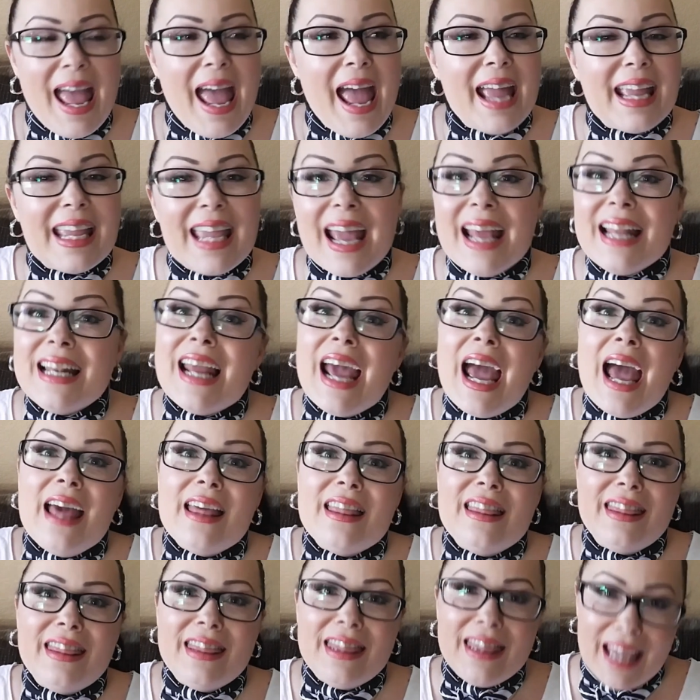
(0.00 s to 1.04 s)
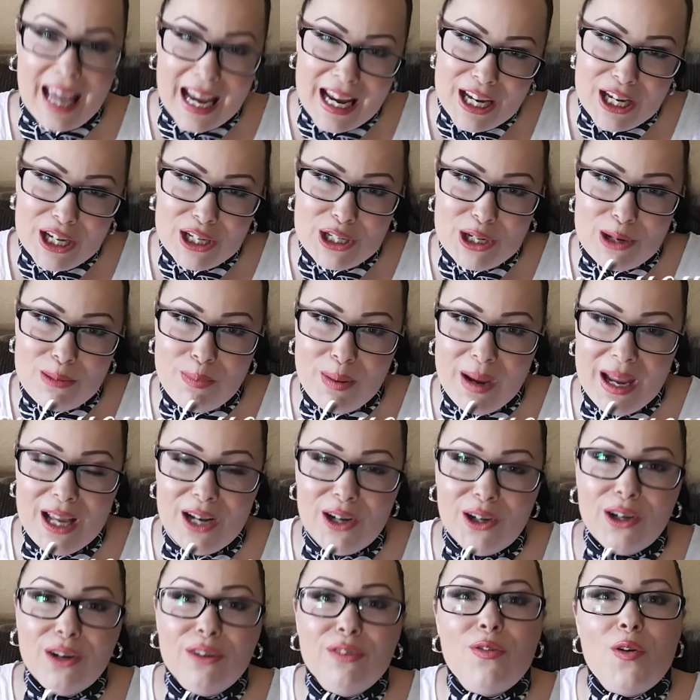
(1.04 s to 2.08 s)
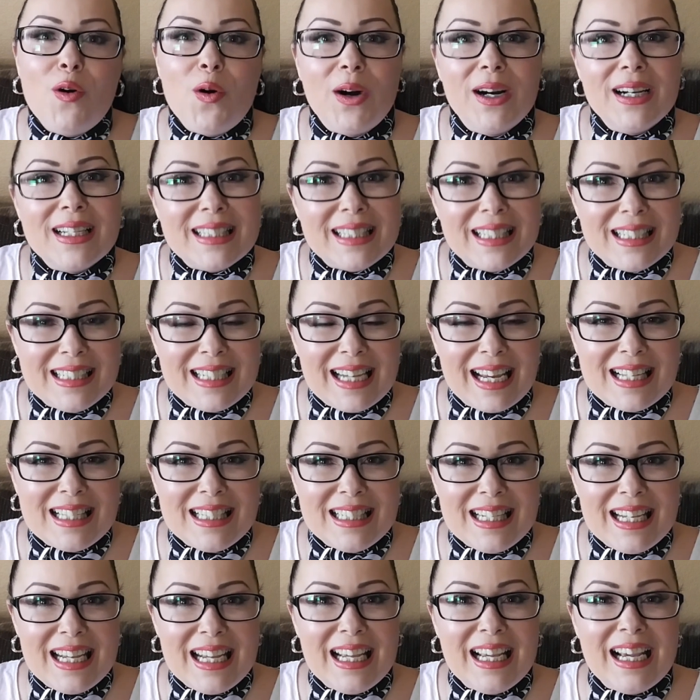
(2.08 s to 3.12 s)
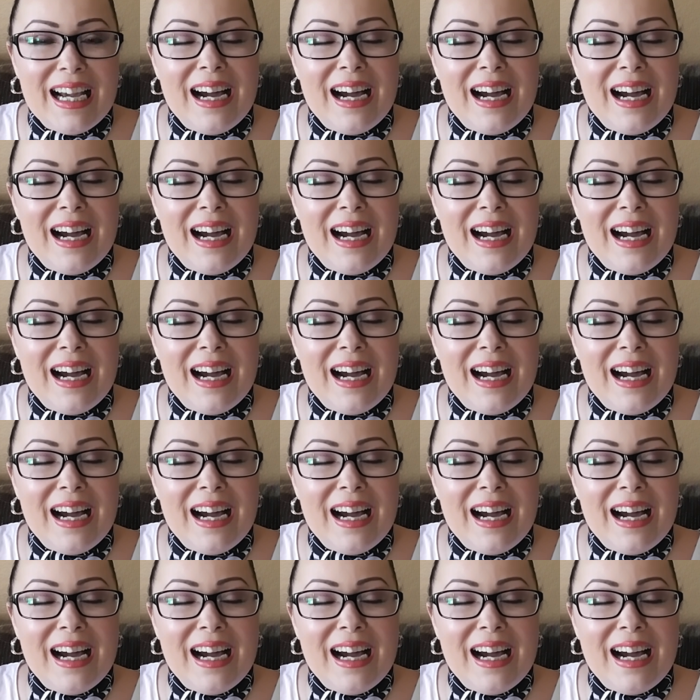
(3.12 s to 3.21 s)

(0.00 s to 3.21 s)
Again, thank you to Peter for suggesting